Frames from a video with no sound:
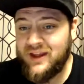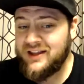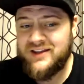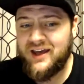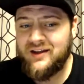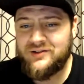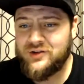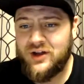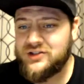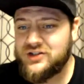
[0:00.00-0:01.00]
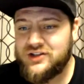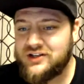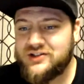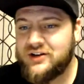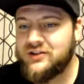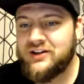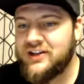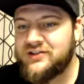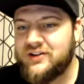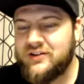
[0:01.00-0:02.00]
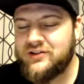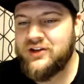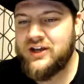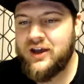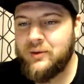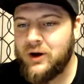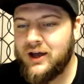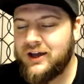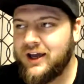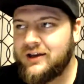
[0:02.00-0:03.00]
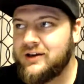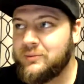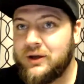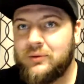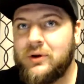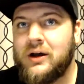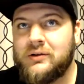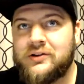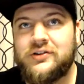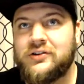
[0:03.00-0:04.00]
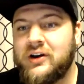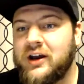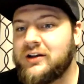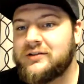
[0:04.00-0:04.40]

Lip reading: And yeah, so I just like started listening to CKY again, and I'm like, wow, this is great.